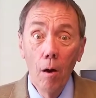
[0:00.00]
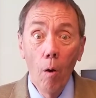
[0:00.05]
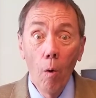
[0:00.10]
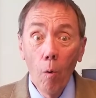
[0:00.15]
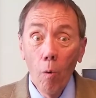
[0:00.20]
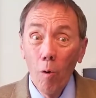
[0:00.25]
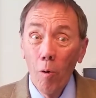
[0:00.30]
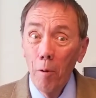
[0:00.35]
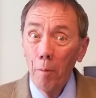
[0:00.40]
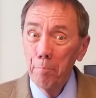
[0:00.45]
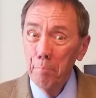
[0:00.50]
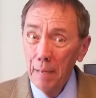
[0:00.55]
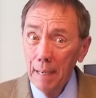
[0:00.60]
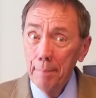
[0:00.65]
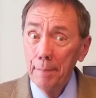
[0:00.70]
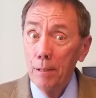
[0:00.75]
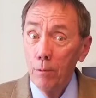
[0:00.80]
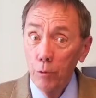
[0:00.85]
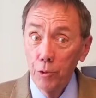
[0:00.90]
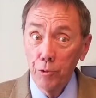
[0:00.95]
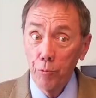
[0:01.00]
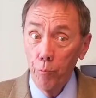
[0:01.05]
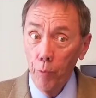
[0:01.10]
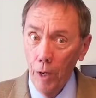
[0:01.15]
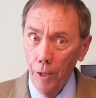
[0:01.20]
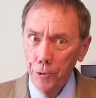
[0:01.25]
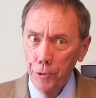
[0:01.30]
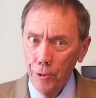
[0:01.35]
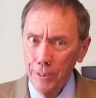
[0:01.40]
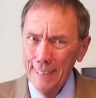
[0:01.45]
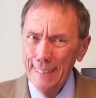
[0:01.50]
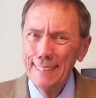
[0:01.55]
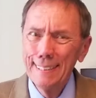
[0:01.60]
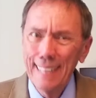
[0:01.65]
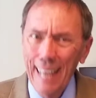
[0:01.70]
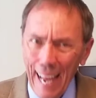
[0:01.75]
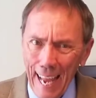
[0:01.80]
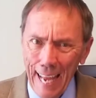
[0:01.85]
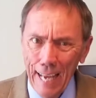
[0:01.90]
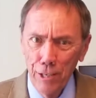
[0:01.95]
Or maybe it was Roger
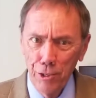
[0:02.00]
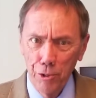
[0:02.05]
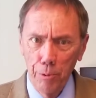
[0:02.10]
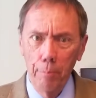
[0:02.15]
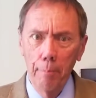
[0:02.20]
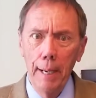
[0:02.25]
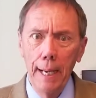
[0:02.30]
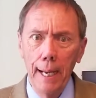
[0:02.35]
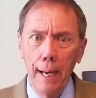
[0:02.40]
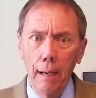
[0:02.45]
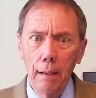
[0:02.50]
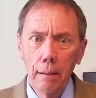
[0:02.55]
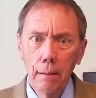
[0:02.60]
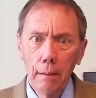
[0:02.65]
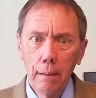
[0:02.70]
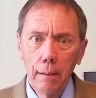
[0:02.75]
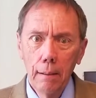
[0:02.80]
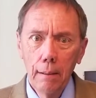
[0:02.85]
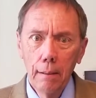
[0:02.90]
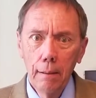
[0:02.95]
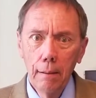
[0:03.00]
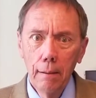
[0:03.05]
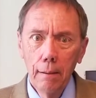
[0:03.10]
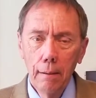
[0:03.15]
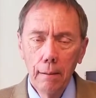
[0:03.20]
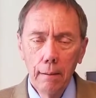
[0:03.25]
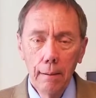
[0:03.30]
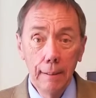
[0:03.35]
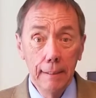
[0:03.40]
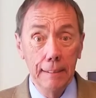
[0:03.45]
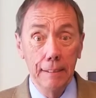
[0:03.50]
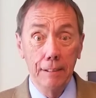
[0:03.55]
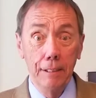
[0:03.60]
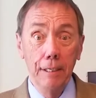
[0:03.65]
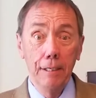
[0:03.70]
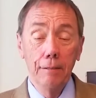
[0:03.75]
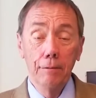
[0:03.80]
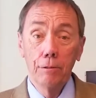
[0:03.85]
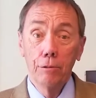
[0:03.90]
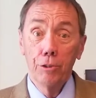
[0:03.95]
is a handsome man. He
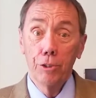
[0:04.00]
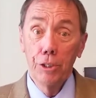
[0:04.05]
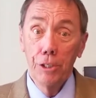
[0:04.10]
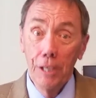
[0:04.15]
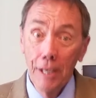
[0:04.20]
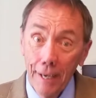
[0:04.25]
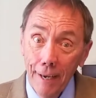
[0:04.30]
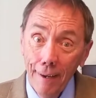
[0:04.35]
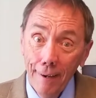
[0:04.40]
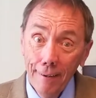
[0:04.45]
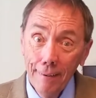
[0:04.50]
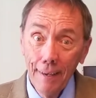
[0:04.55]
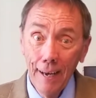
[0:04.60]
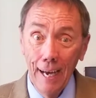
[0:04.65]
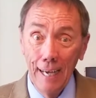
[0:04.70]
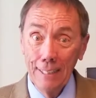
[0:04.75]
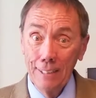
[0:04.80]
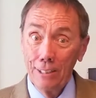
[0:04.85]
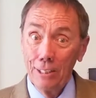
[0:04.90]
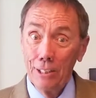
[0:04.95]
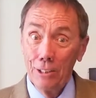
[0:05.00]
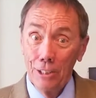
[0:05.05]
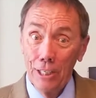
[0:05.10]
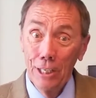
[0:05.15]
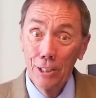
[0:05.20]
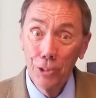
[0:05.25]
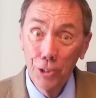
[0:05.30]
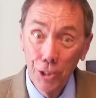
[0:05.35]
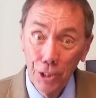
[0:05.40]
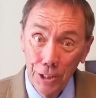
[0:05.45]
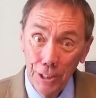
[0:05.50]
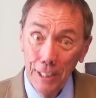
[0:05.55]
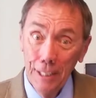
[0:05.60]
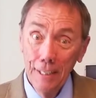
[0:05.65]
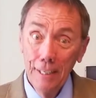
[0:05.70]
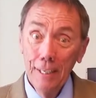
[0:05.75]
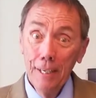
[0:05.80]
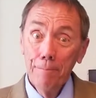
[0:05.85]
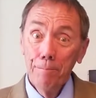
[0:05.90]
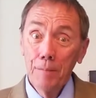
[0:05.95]
said, she did? I said, yes, she
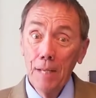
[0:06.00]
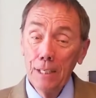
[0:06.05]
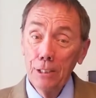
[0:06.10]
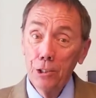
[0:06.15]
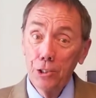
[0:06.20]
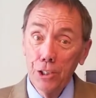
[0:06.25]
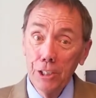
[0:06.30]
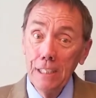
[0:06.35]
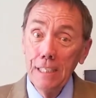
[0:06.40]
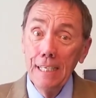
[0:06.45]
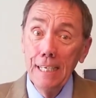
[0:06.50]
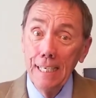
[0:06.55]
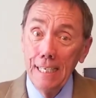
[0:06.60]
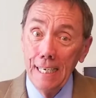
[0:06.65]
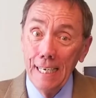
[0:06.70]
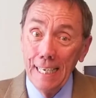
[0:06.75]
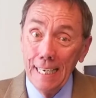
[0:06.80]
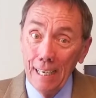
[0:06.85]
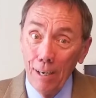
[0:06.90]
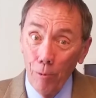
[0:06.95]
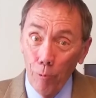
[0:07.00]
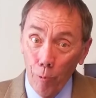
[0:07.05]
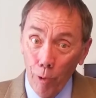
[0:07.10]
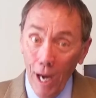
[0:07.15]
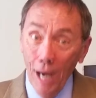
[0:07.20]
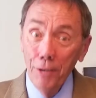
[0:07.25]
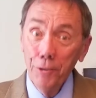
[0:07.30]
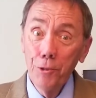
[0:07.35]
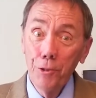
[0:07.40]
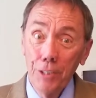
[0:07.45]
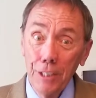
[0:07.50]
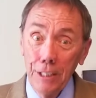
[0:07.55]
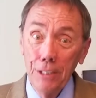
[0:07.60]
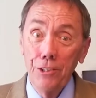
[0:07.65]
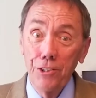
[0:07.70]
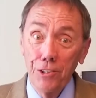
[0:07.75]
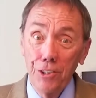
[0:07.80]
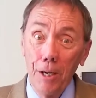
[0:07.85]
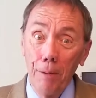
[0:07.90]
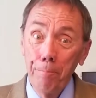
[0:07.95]
did. Now, you see, Roger
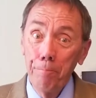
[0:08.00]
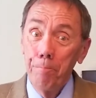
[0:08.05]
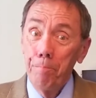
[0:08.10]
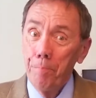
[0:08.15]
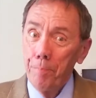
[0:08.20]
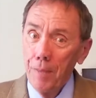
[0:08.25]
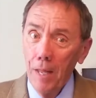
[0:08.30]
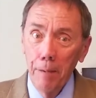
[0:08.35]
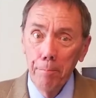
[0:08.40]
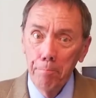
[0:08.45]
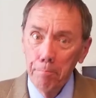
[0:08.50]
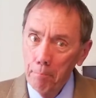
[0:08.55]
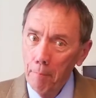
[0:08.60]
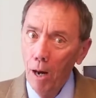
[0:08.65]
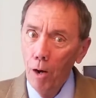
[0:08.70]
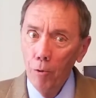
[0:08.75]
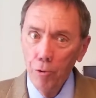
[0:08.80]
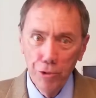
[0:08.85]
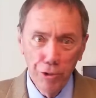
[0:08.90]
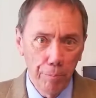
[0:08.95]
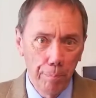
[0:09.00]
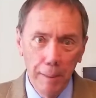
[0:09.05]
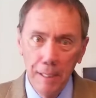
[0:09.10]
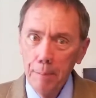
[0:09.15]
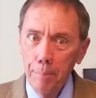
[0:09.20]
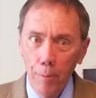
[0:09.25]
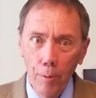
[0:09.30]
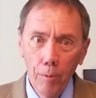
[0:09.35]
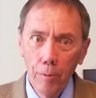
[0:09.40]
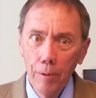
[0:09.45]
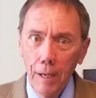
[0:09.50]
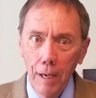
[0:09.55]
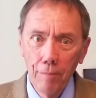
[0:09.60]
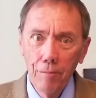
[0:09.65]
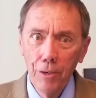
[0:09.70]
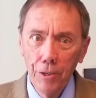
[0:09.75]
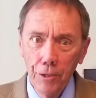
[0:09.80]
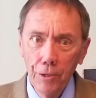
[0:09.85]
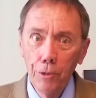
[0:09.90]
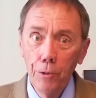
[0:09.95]
did something that most people
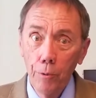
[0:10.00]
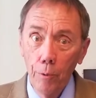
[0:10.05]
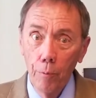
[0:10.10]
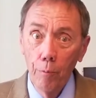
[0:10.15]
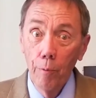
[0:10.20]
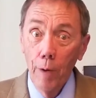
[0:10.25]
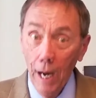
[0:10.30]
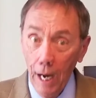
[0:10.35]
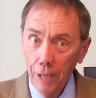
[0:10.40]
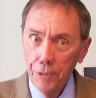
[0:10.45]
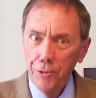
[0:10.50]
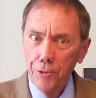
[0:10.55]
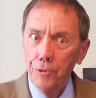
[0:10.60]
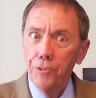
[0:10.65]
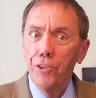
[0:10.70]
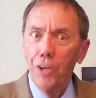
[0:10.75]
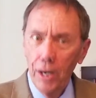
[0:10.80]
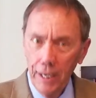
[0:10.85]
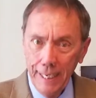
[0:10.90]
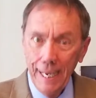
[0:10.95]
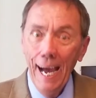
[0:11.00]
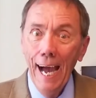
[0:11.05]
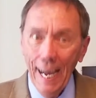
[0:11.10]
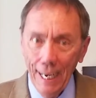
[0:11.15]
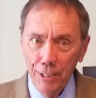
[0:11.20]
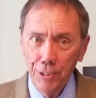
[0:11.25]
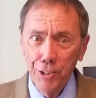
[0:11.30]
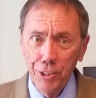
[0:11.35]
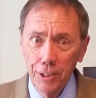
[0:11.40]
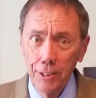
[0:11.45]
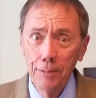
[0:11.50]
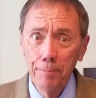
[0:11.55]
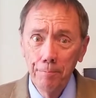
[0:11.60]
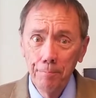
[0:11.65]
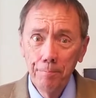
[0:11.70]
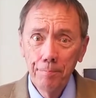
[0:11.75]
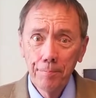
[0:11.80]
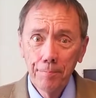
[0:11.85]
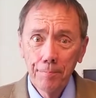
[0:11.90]
never do. Roger took action.